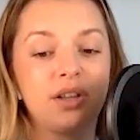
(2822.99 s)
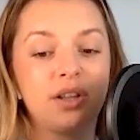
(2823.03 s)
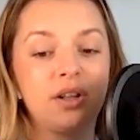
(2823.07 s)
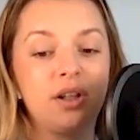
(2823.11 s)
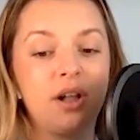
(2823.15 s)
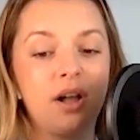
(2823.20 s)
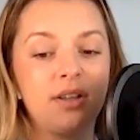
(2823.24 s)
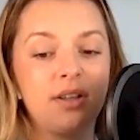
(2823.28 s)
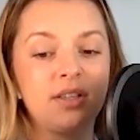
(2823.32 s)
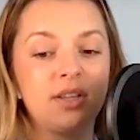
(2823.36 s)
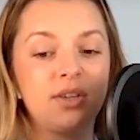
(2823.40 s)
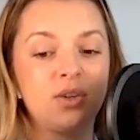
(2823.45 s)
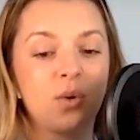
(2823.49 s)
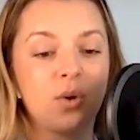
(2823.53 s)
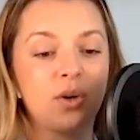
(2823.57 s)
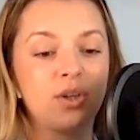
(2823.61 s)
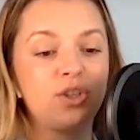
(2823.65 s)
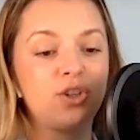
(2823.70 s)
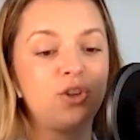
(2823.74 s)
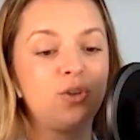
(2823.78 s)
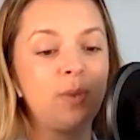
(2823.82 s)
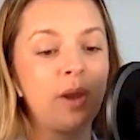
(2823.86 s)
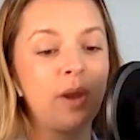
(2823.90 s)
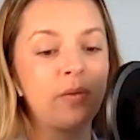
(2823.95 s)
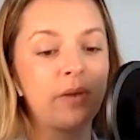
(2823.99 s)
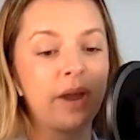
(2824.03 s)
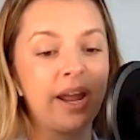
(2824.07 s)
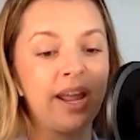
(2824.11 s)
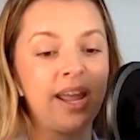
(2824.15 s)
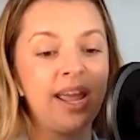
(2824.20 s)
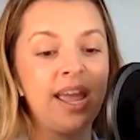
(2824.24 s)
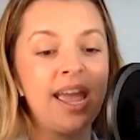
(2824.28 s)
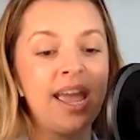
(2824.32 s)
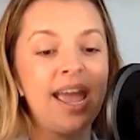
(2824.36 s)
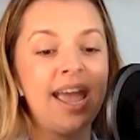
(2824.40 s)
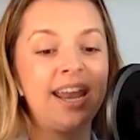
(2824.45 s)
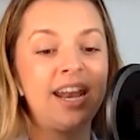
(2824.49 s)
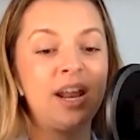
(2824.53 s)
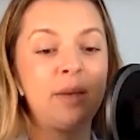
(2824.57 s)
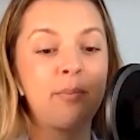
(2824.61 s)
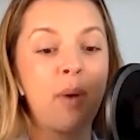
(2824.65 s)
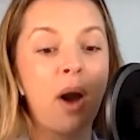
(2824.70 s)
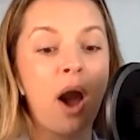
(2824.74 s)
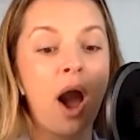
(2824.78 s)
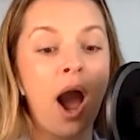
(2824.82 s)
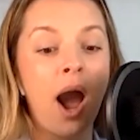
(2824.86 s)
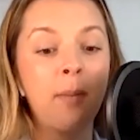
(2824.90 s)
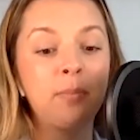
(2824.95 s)
on the closet door to my right and
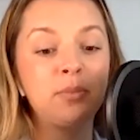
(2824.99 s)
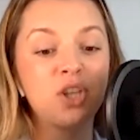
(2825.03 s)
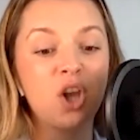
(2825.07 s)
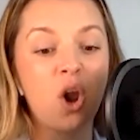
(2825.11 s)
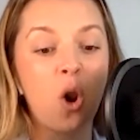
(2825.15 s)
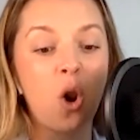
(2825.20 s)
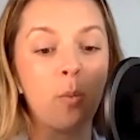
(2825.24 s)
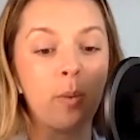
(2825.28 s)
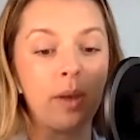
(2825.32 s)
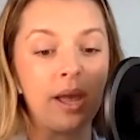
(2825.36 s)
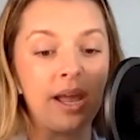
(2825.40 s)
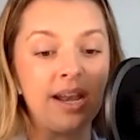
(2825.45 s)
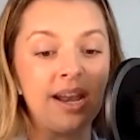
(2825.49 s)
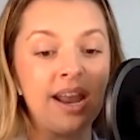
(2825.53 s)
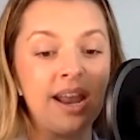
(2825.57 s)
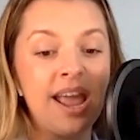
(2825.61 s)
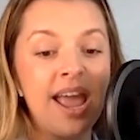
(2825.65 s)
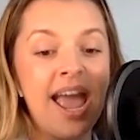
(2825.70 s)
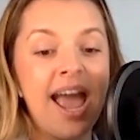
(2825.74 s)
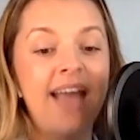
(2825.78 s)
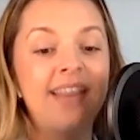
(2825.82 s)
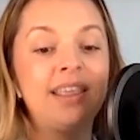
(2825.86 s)
it popped open.